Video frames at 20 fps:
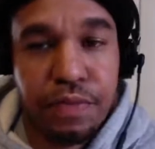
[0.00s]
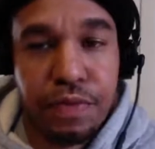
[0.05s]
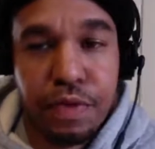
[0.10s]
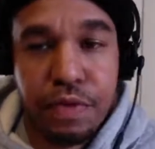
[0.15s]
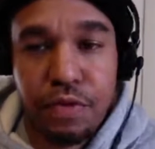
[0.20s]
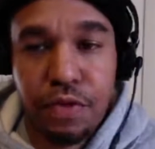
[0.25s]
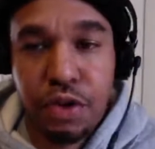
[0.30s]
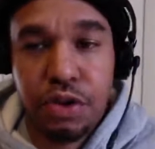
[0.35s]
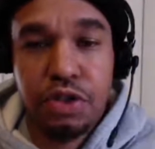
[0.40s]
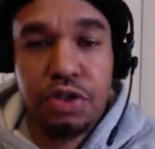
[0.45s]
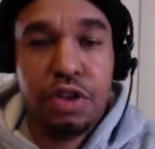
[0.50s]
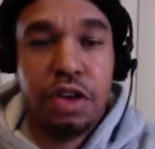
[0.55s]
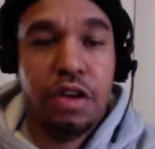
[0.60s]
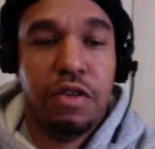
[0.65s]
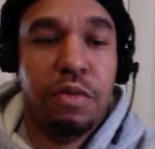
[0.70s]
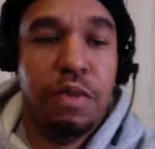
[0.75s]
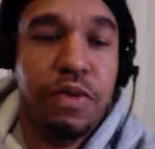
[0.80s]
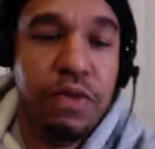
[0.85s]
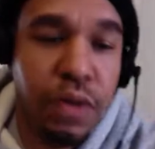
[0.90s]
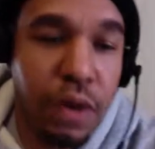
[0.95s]
First off,
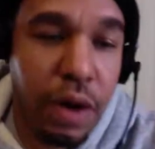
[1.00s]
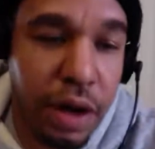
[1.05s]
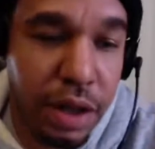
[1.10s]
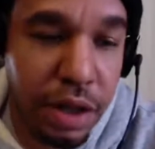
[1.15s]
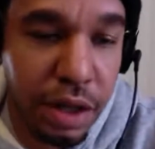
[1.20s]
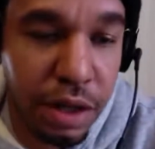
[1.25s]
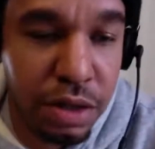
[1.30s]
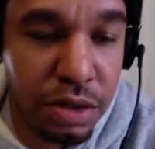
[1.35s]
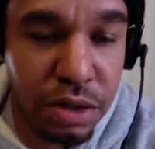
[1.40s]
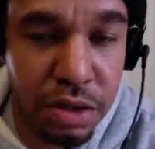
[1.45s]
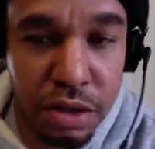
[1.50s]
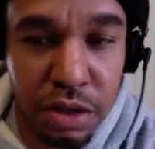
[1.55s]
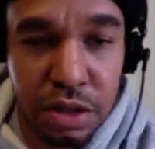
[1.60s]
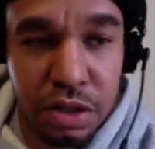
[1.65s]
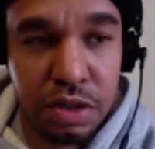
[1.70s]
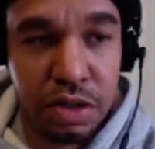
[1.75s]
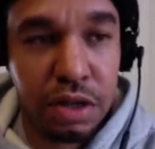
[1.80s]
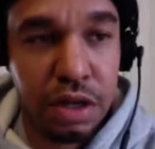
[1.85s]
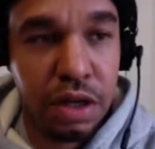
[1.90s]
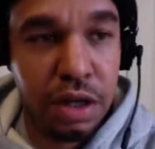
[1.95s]
before I get into this
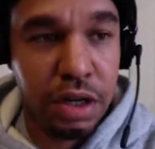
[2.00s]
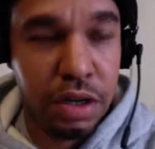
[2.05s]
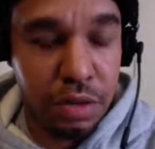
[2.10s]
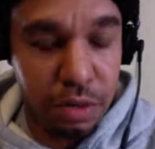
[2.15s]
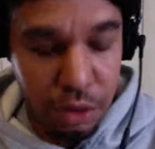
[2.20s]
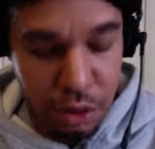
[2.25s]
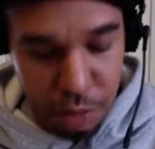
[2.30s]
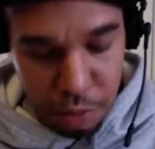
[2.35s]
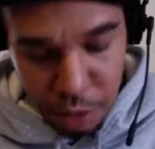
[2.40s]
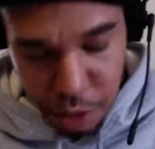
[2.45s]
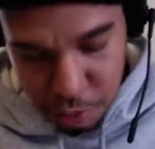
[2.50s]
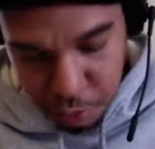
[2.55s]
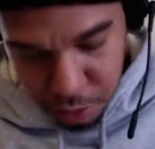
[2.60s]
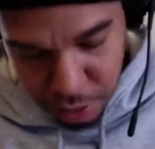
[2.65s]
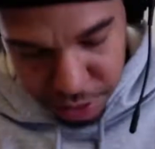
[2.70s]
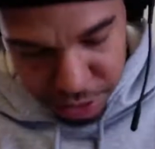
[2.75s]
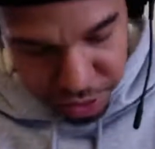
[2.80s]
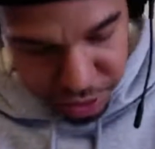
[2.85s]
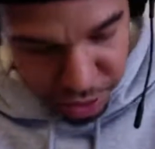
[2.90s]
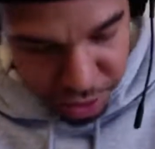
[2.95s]
with the people that's
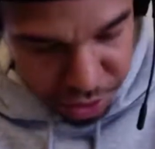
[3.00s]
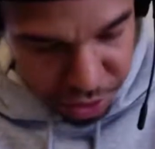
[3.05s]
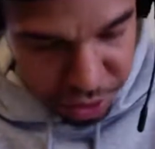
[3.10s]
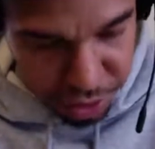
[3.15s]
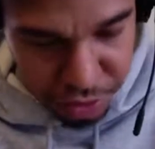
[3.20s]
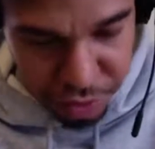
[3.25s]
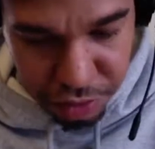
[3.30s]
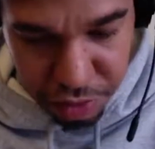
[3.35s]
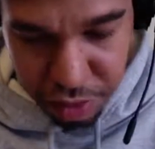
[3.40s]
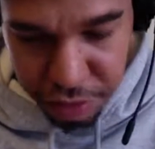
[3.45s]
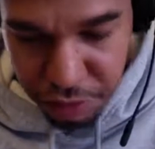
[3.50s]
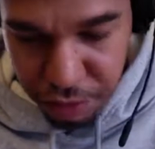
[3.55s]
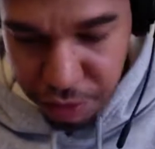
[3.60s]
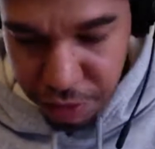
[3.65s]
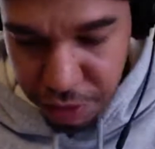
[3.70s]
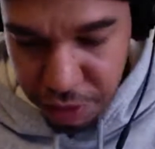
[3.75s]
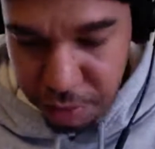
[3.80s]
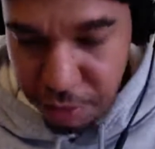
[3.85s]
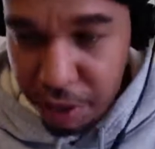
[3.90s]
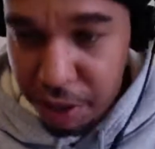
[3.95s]
in here, is if
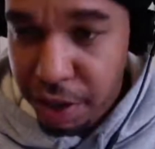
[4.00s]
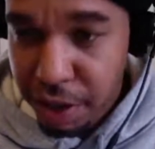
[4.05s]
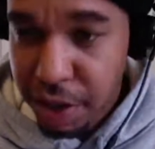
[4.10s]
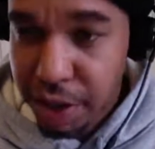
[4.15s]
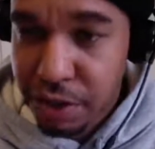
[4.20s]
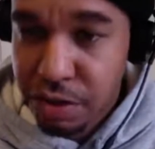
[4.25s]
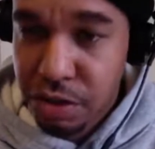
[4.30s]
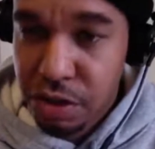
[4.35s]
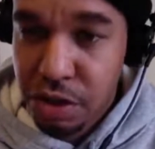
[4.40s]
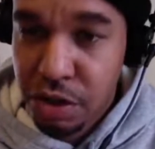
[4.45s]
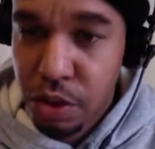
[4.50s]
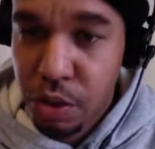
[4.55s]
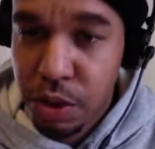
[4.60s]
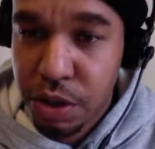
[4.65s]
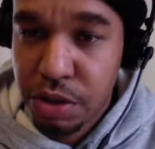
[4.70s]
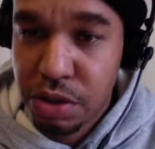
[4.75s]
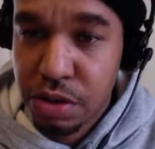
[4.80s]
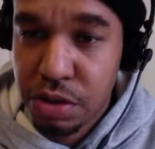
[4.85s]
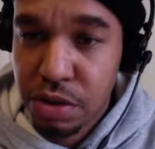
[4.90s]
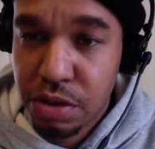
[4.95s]
anybody has any
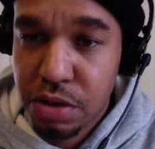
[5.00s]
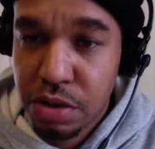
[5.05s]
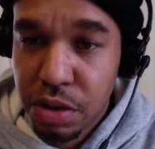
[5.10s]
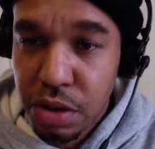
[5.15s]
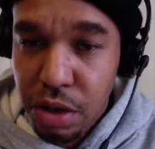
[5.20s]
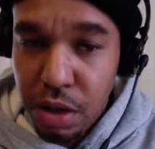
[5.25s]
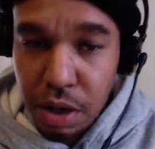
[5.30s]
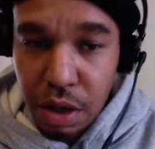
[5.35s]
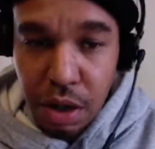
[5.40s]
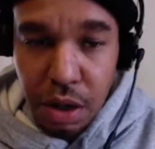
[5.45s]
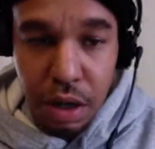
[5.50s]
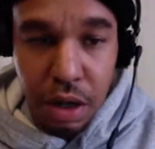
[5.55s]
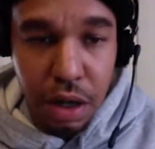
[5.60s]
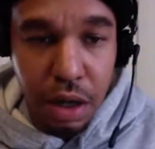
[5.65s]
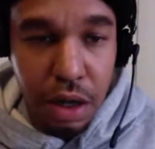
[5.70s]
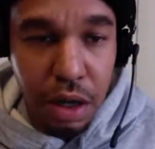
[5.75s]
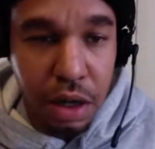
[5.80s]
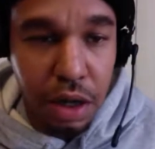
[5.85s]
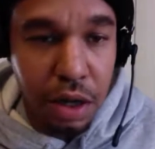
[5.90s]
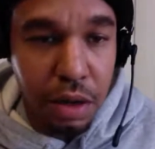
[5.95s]
questions,
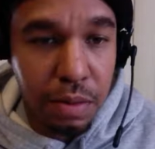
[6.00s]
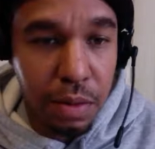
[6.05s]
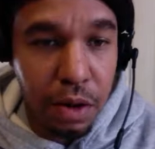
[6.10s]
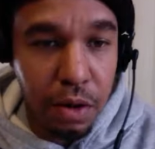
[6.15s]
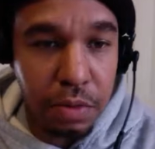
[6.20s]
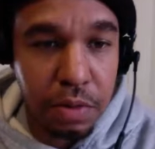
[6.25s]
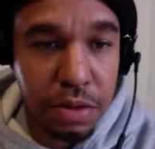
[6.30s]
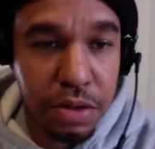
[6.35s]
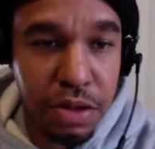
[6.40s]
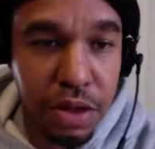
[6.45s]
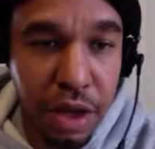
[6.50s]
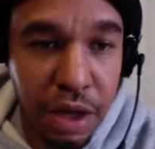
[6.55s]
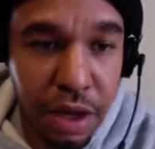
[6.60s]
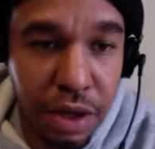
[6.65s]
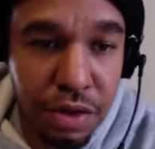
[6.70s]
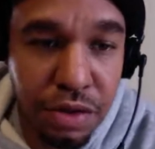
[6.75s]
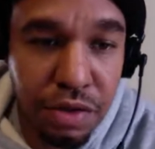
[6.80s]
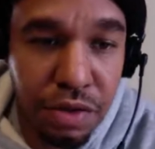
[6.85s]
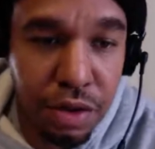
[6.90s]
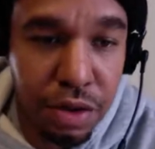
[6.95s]
I'm open to answering
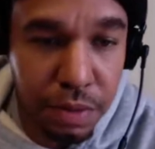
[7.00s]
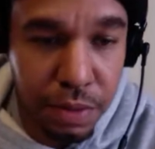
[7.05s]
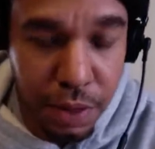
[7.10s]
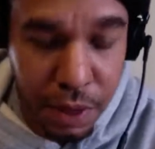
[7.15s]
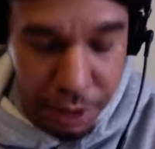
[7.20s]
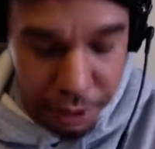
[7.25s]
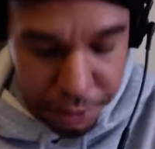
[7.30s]
them now.